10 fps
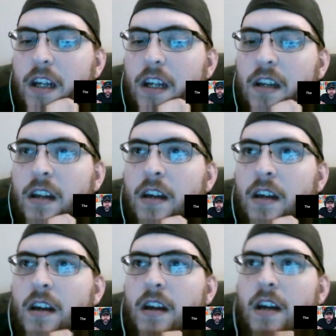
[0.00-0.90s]
and then."
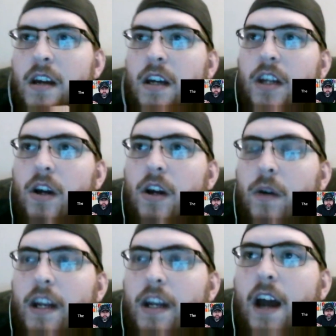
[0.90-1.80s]
You
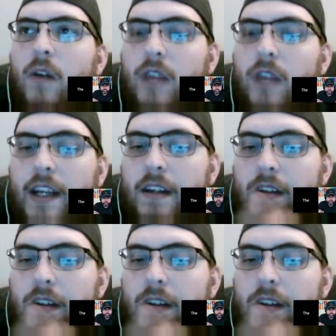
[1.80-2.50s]
know, and now like